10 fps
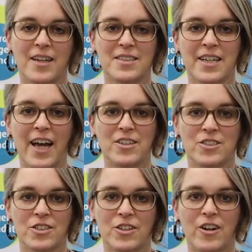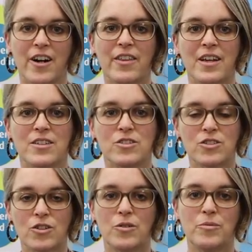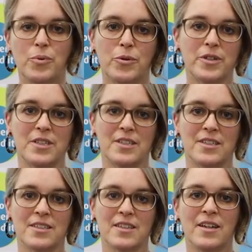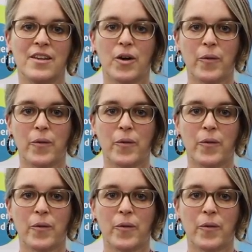As a counsellor, I think it's so important